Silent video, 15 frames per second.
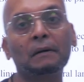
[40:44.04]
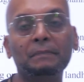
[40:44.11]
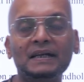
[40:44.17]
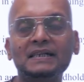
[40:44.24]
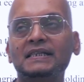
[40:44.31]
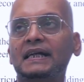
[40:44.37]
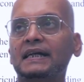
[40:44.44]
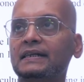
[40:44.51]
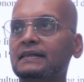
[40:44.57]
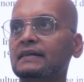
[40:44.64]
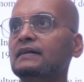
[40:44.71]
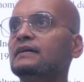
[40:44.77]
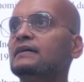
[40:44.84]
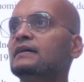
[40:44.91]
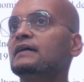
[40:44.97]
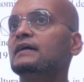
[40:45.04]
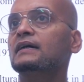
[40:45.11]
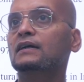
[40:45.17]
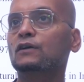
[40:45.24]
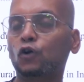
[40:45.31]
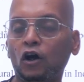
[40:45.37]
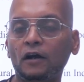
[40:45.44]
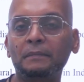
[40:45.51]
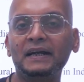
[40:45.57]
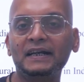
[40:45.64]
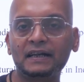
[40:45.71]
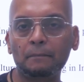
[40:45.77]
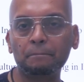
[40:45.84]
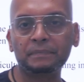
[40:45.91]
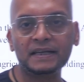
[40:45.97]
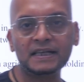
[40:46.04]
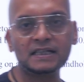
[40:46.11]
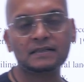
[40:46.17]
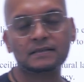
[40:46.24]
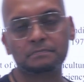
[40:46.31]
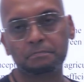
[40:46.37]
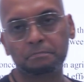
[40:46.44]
Public sector, government companies,